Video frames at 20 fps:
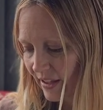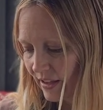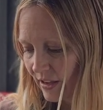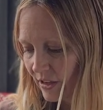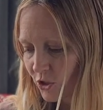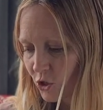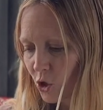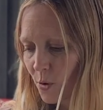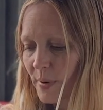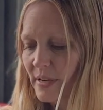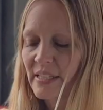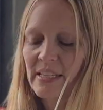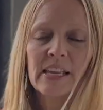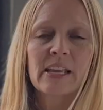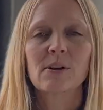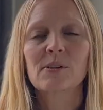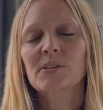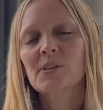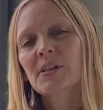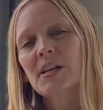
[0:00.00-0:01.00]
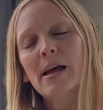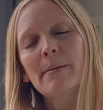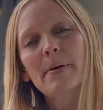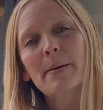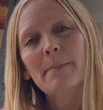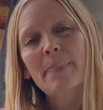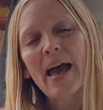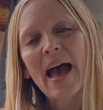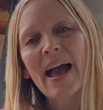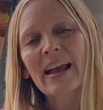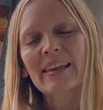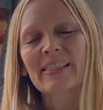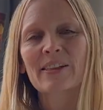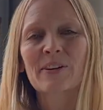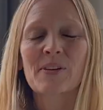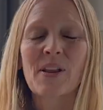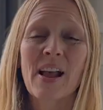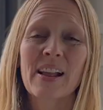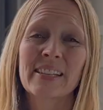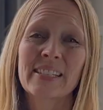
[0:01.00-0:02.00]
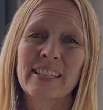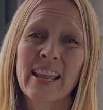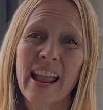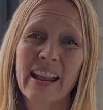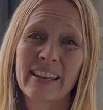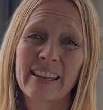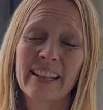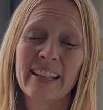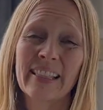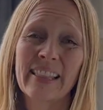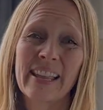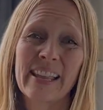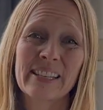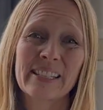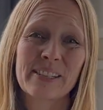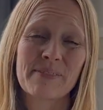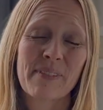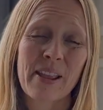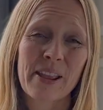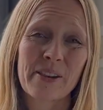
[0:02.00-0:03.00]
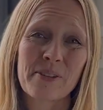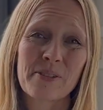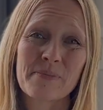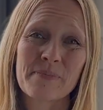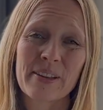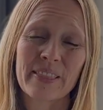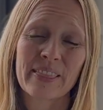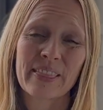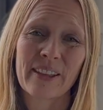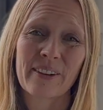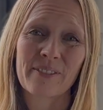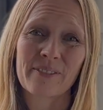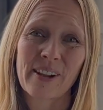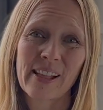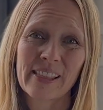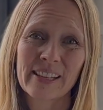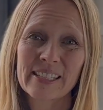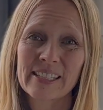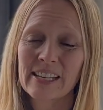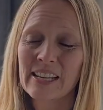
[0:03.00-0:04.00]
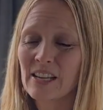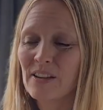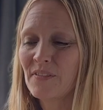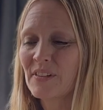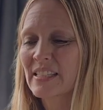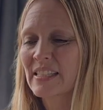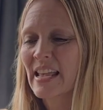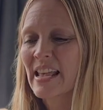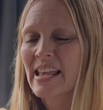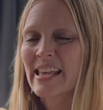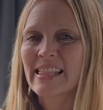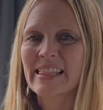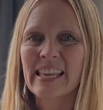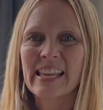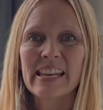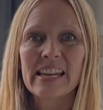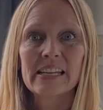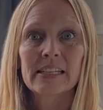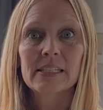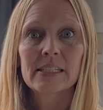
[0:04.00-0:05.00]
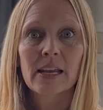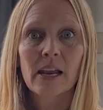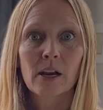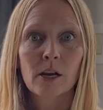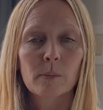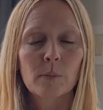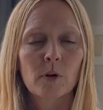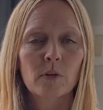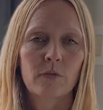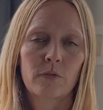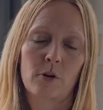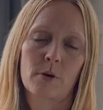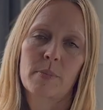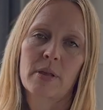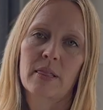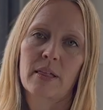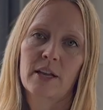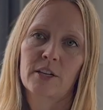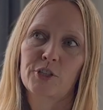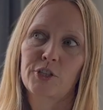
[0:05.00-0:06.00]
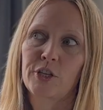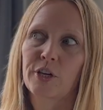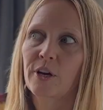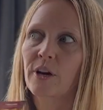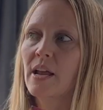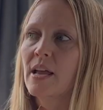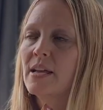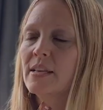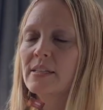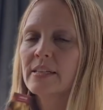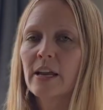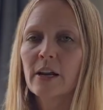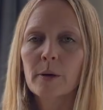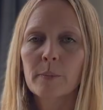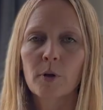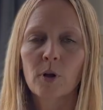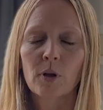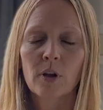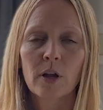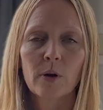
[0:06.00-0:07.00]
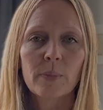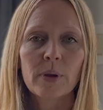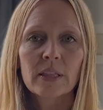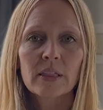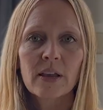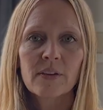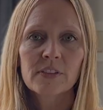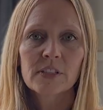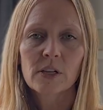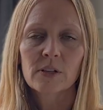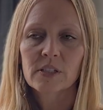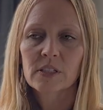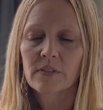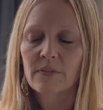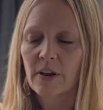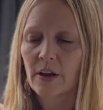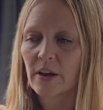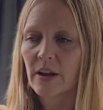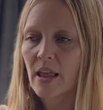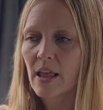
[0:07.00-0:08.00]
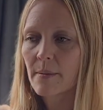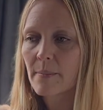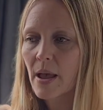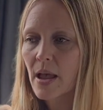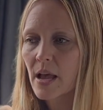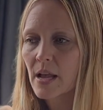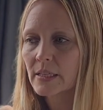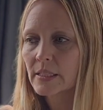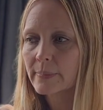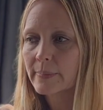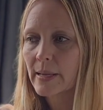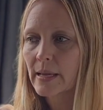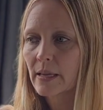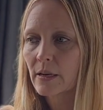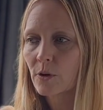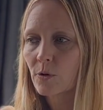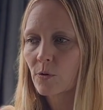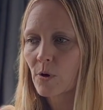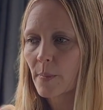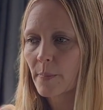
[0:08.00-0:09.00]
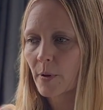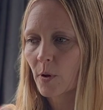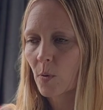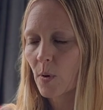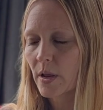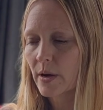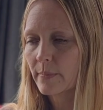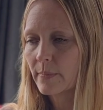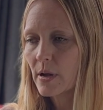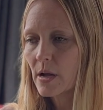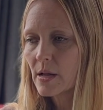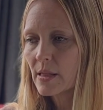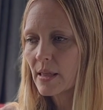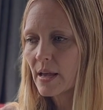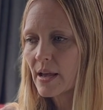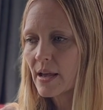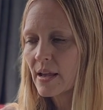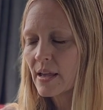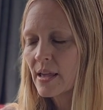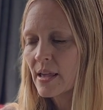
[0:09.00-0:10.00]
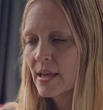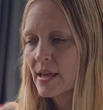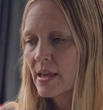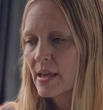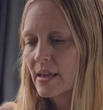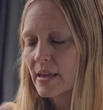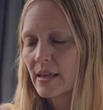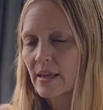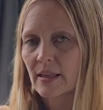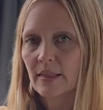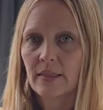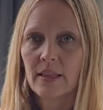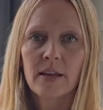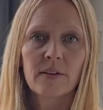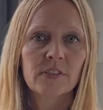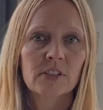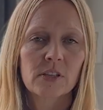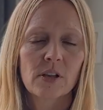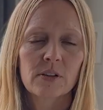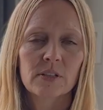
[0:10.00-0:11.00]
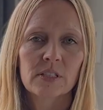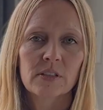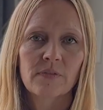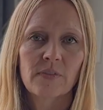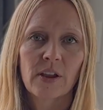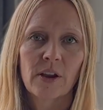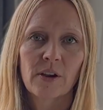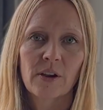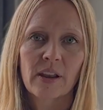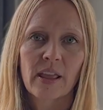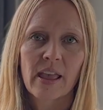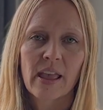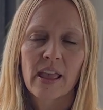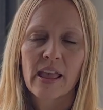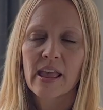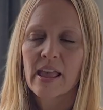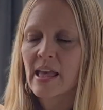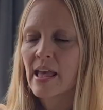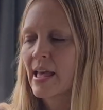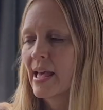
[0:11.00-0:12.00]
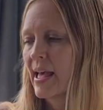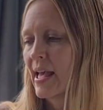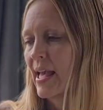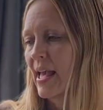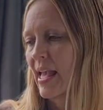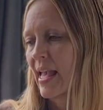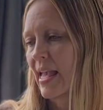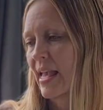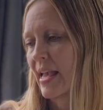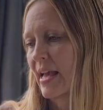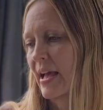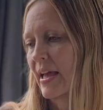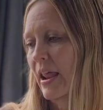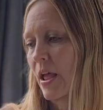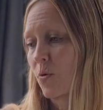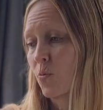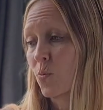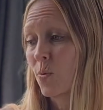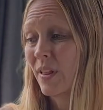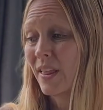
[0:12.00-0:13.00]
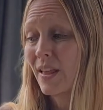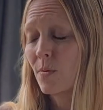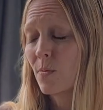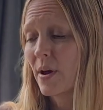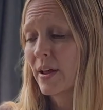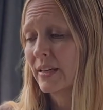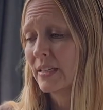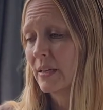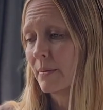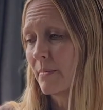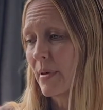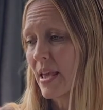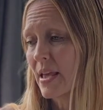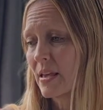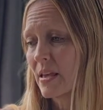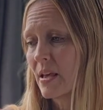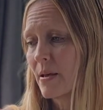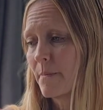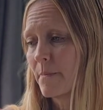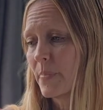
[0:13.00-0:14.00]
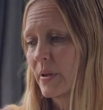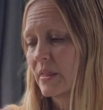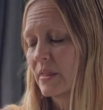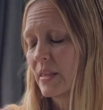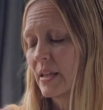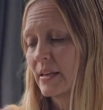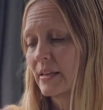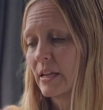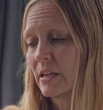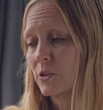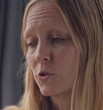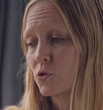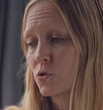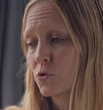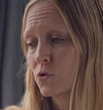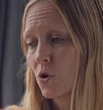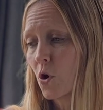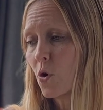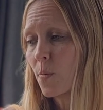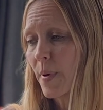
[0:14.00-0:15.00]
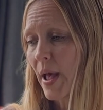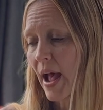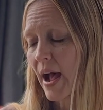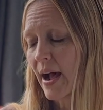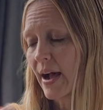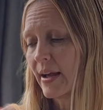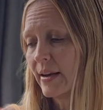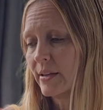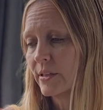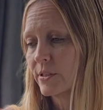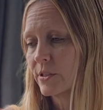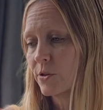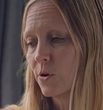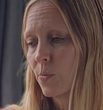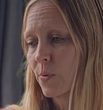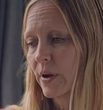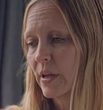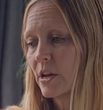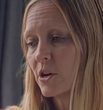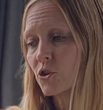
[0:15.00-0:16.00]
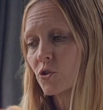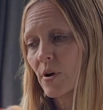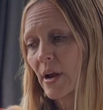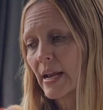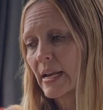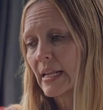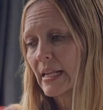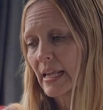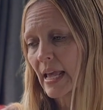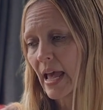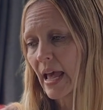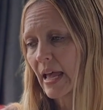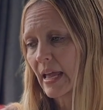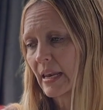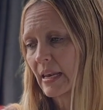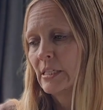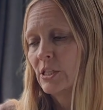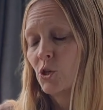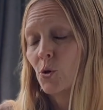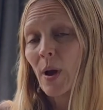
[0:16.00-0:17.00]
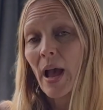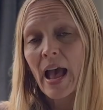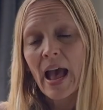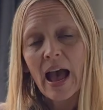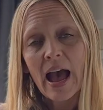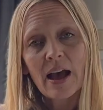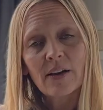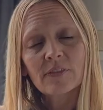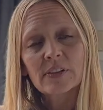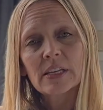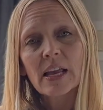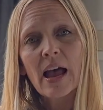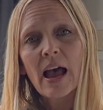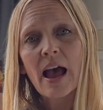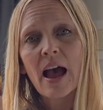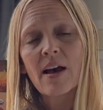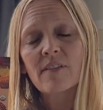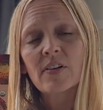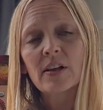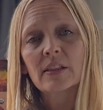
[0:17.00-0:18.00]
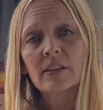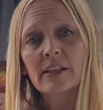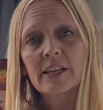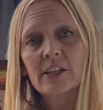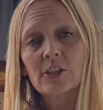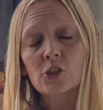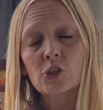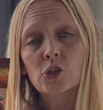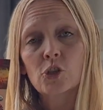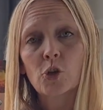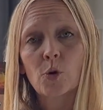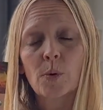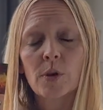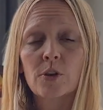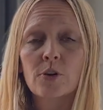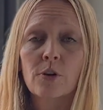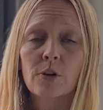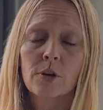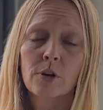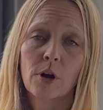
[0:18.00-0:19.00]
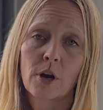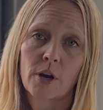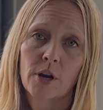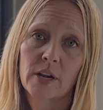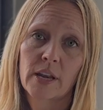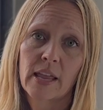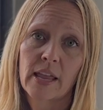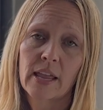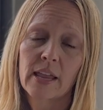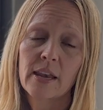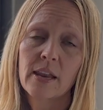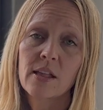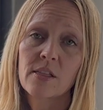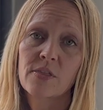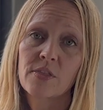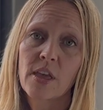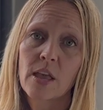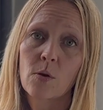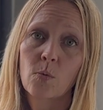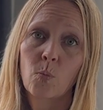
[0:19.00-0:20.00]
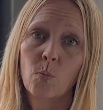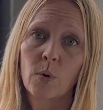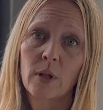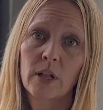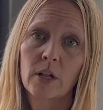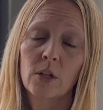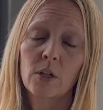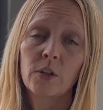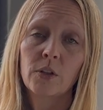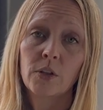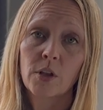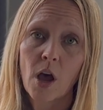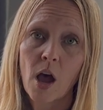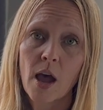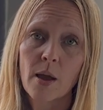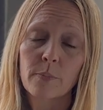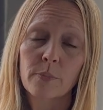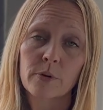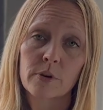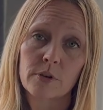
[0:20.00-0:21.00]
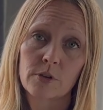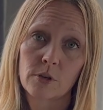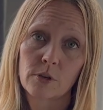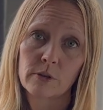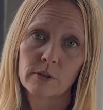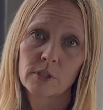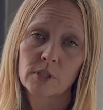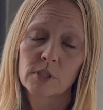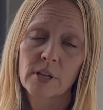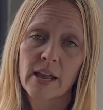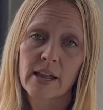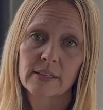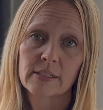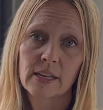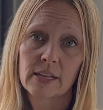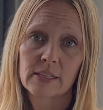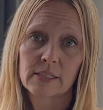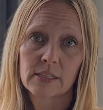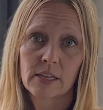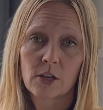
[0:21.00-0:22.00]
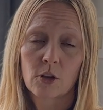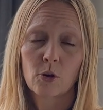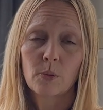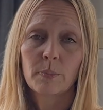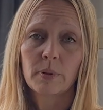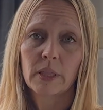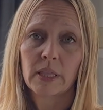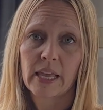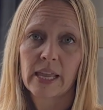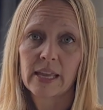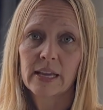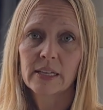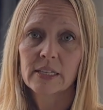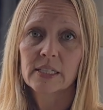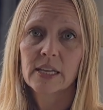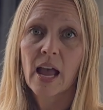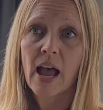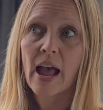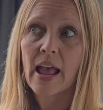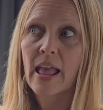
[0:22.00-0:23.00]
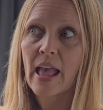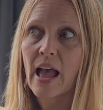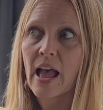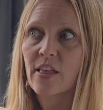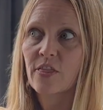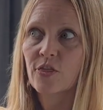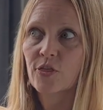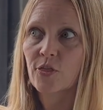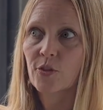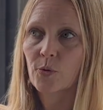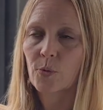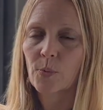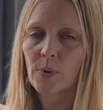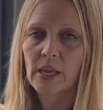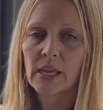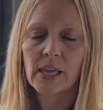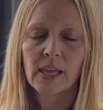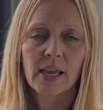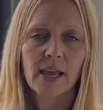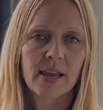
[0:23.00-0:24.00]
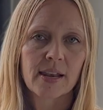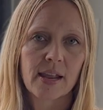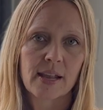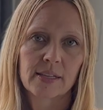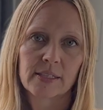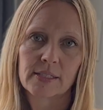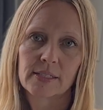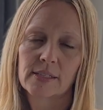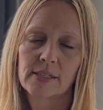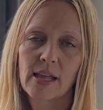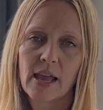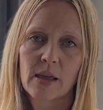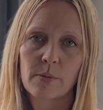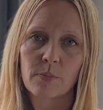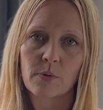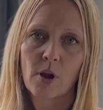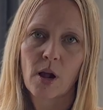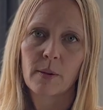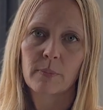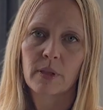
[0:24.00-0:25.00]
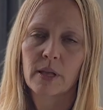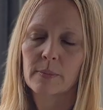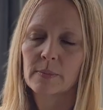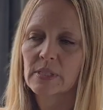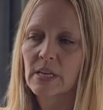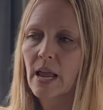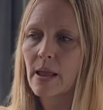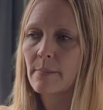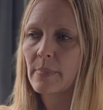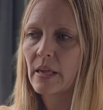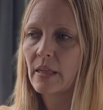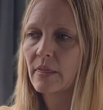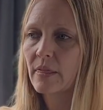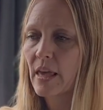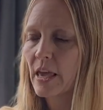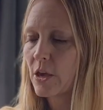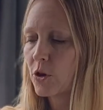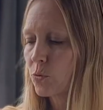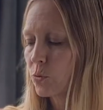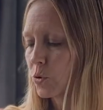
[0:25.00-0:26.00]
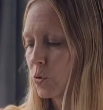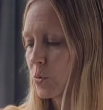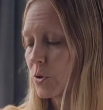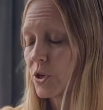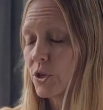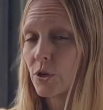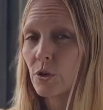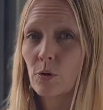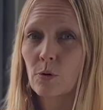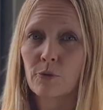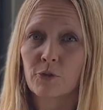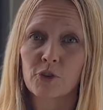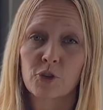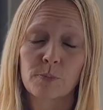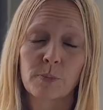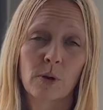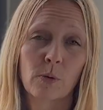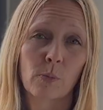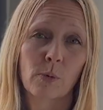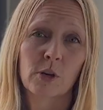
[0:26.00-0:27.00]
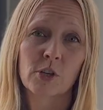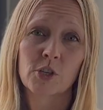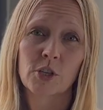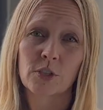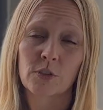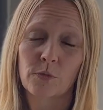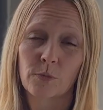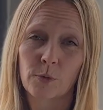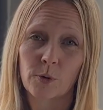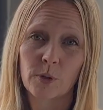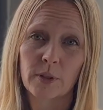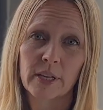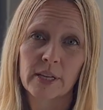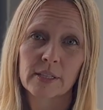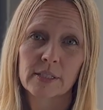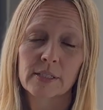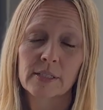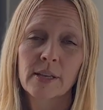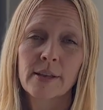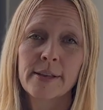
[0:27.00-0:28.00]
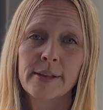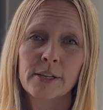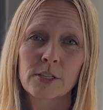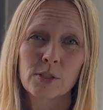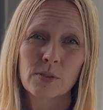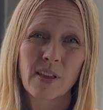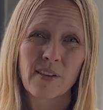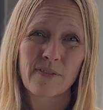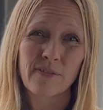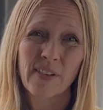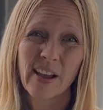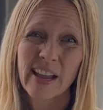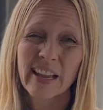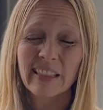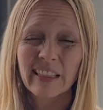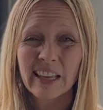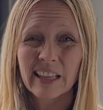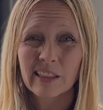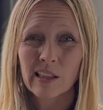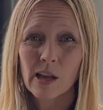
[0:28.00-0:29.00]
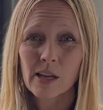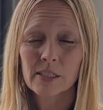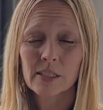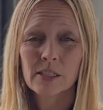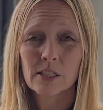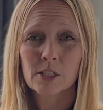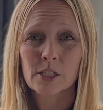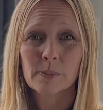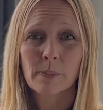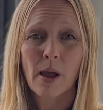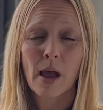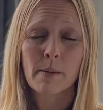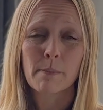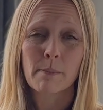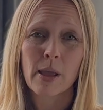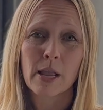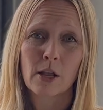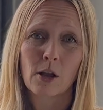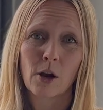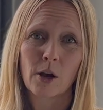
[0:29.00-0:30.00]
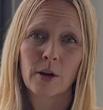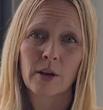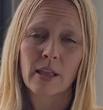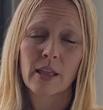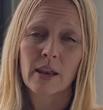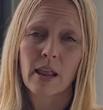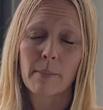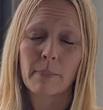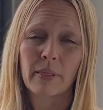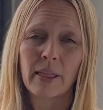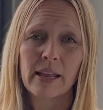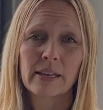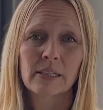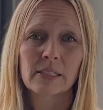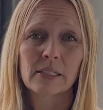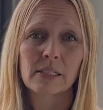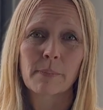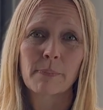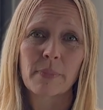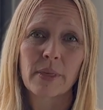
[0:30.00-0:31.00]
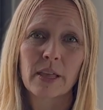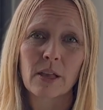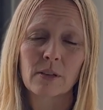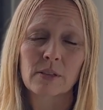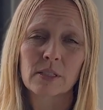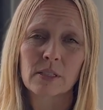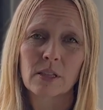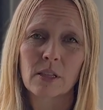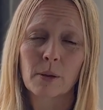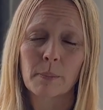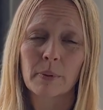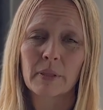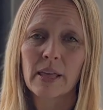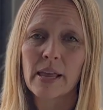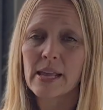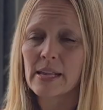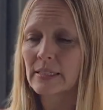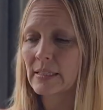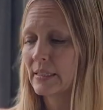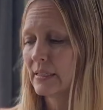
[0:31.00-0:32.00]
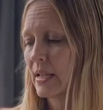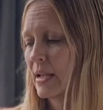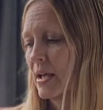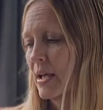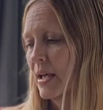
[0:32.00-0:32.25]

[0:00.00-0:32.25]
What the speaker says: Tomatillos are coming back. They're not technically a tomato, but they're relatives. They did terrible for me last year. Terrible. And we love salsa verde. My husband grew up in Guatemala. He loves salsa verde. And I really wanted to make it, but they did so bad. So we're gonna try it again. You have to have at least 2 in your garden. They will not produce as a single plant. I had 3 and I still had problems. I mean, they grew huge, but were just fruitless. So they finally lost their spot in my garden. I planted something else in their place.